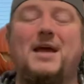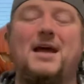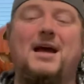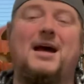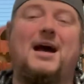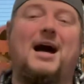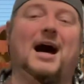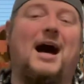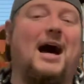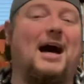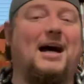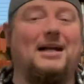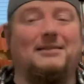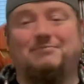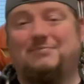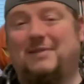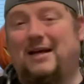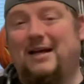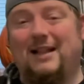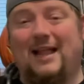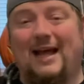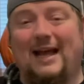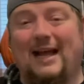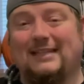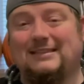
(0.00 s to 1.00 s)
Uh,
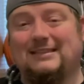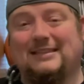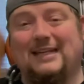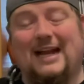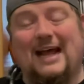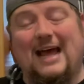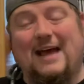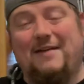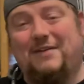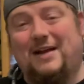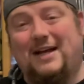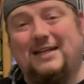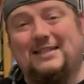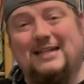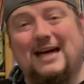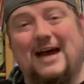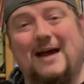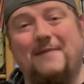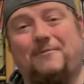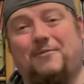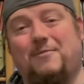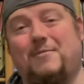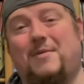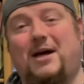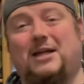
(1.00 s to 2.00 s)
like I said, I haven't had
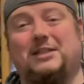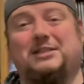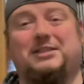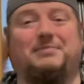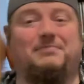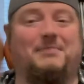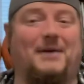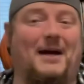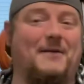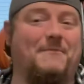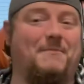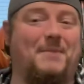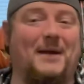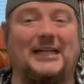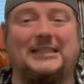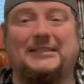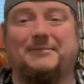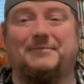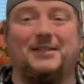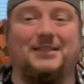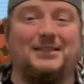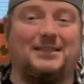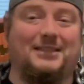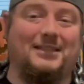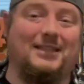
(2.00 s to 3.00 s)
time for much. My
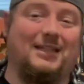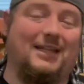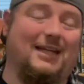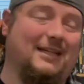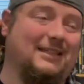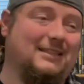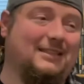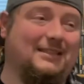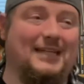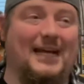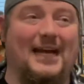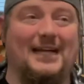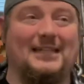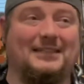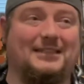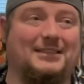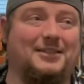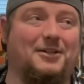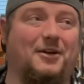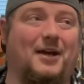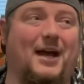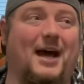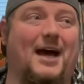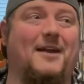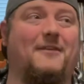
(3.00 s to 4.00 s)
basement's still at a
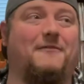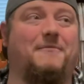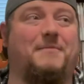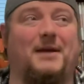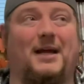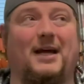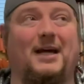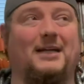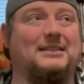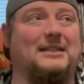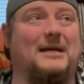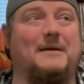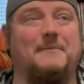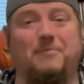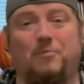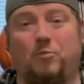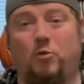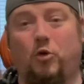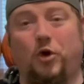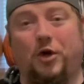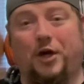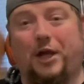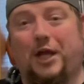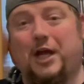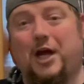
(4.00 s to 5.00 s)
standstill, kind of, because I'm
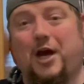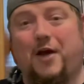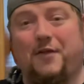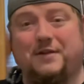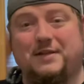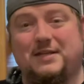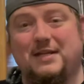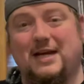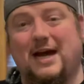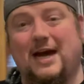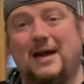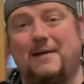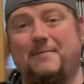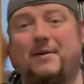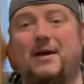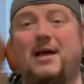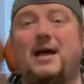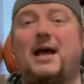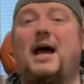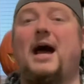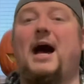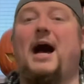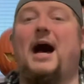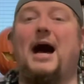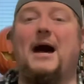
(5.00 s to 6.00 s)
working all the time.
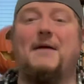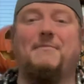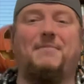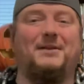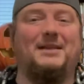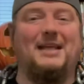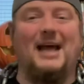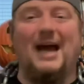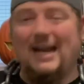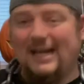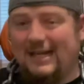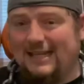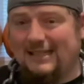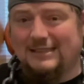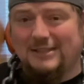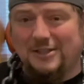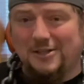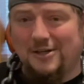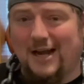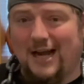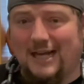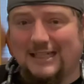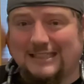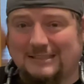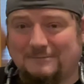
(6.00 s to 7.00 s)
Uh, but that ain't your
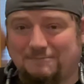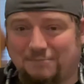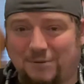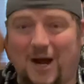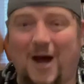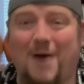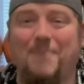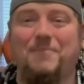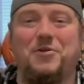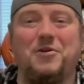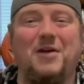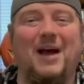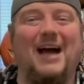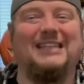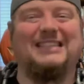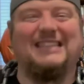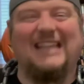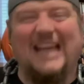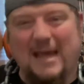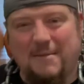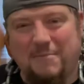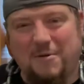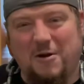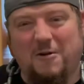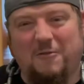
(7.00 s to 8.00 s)
guys' problem. You guys
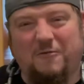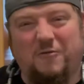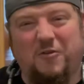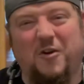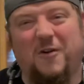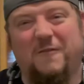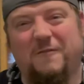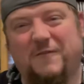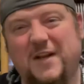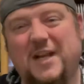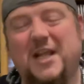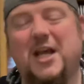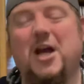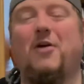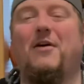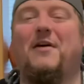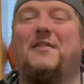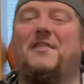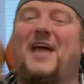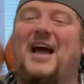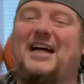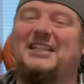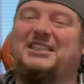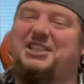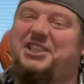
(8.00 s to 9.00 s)
came here for a video, and
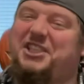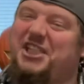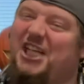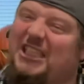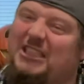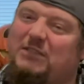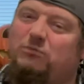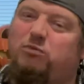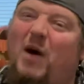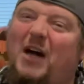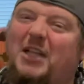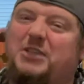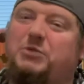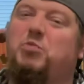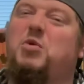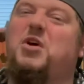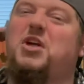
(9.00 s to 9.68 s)
that's just what we'll